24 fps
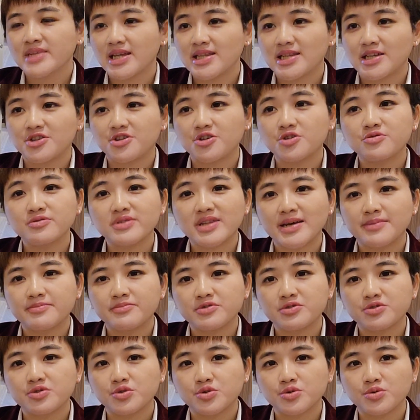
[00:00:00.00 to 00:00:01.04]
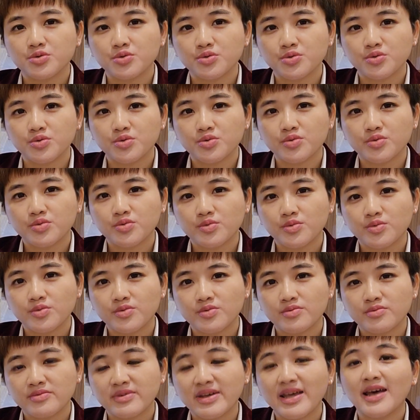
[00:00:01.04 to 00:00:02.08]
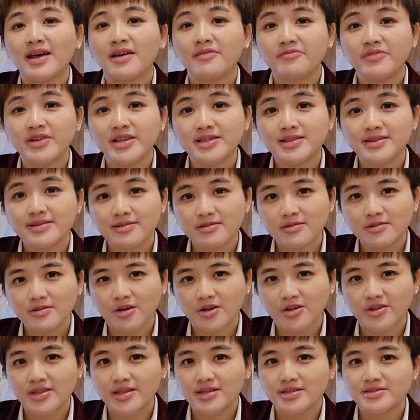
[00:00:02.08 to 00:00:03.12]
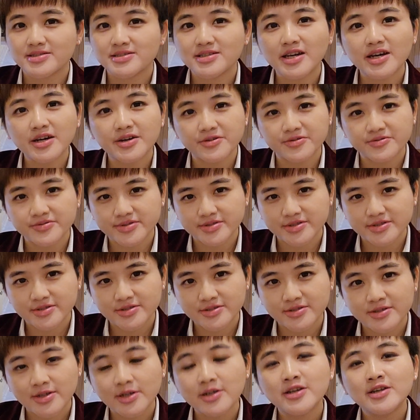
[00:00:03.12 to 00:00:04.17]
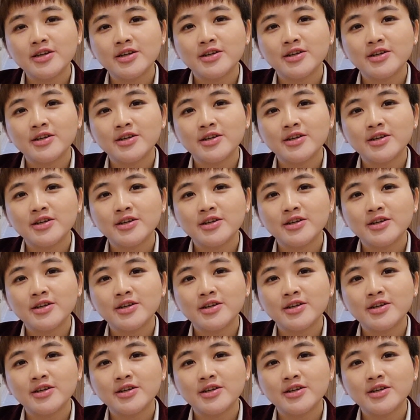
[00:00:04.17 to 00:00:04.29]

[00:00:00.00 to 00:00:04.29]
and I told them to have it on their shelves.